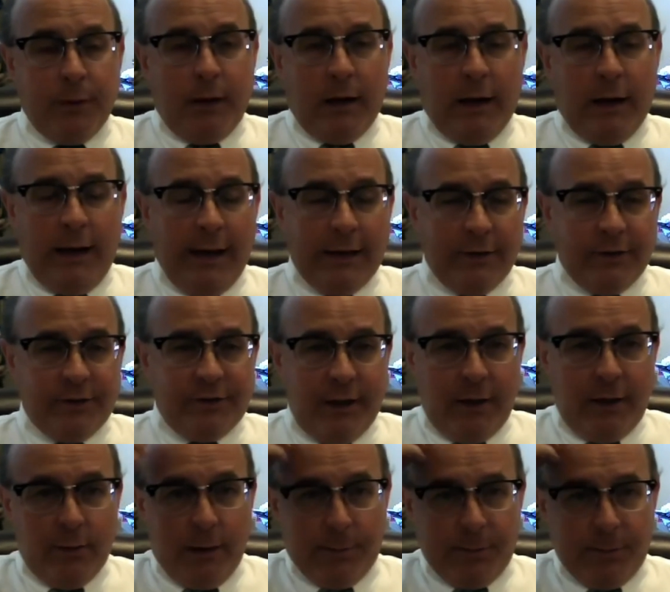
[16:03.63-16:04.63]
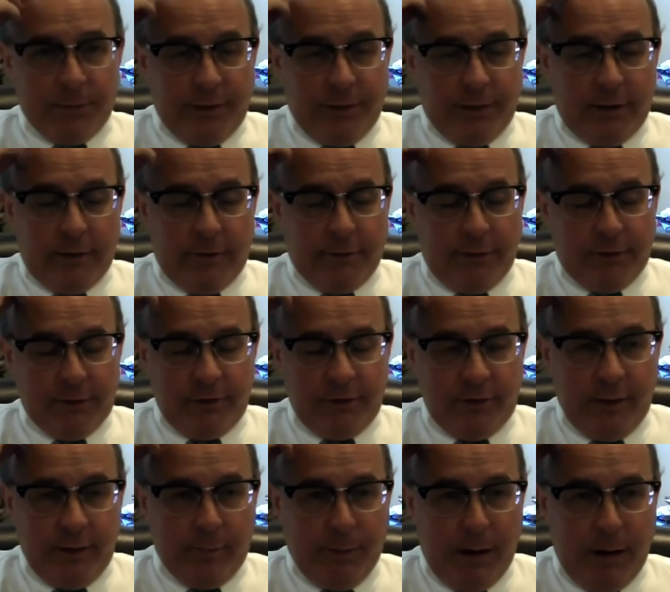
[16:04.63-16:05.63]
I had a state representative, this is
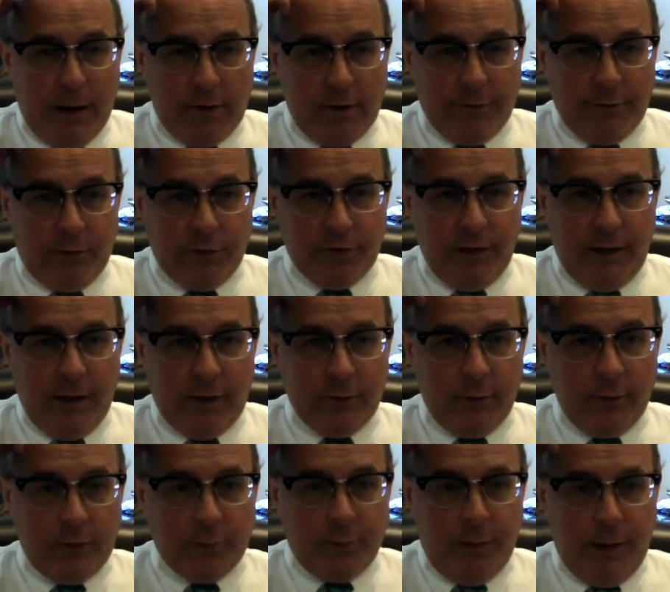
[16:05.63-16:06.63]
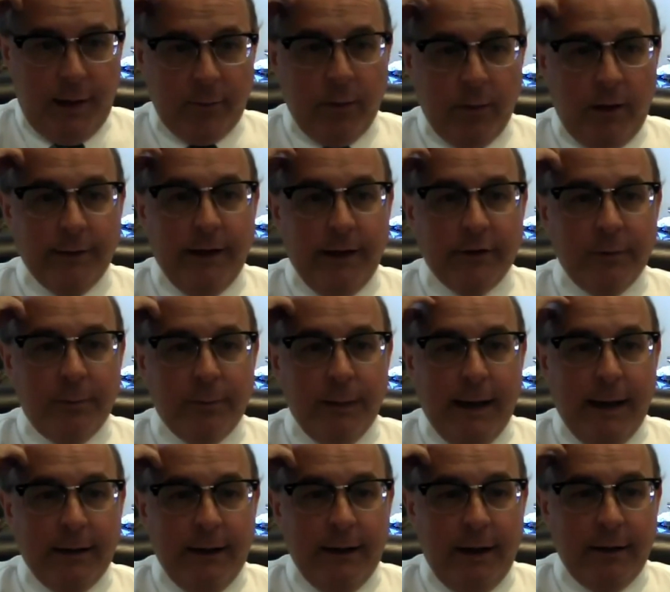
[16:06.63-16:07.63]
the apocryphal tale to explain why that's a
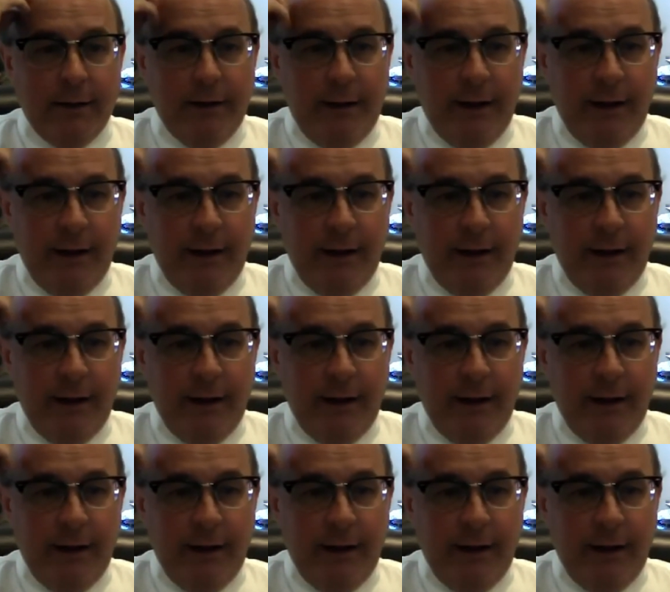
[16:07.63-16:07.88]
bad idea.